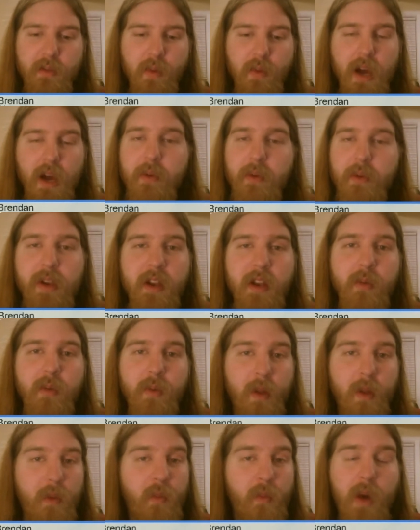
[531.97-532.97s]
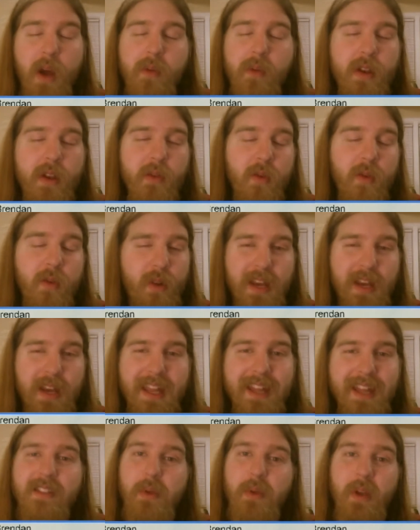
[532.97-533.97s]
Why would anyone? And why would anyone want to
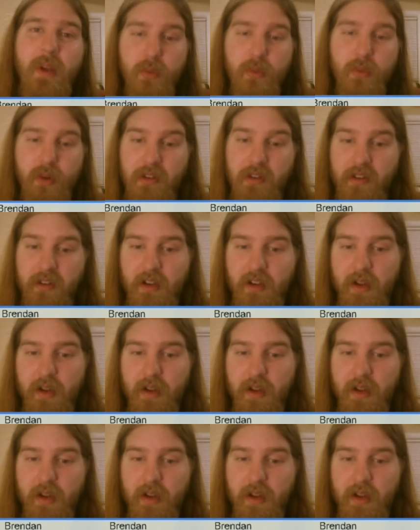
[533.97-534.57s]
get someone out of prison?